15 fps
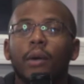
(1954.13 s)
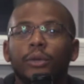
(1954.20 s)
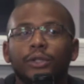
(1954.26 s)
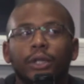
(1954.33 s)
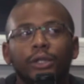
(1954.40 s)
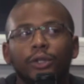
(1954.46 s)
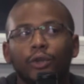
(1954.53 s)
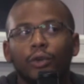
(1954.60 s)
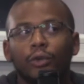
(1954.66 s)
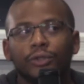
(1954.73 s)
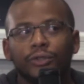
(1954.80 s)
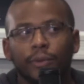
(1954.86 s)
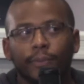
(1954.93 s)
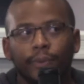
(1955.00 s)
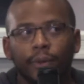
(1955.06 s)
but then you don't
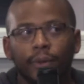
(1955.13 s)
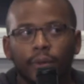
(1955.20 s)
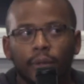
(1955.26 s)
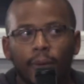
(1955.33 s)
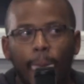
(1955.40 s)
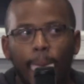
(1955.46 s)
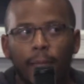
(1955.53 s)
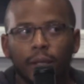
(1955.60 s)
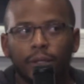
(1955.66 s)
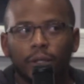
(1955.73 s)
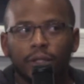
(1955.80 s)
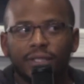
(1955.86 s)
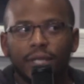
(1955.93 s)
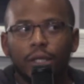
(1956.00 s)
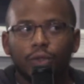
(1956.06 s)
support their
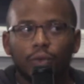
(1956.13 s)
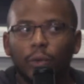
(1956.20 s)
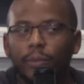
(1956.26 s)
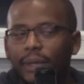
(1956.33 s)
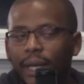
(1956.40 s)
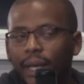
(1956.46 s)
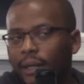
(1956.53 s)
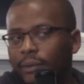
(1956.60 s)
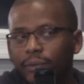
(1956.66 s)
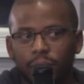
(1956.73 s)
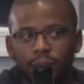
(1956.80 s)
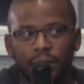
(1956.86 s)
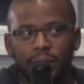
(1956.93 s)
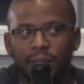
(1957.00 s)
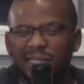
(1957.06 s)
sexual
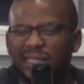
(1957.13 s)
behaviors in the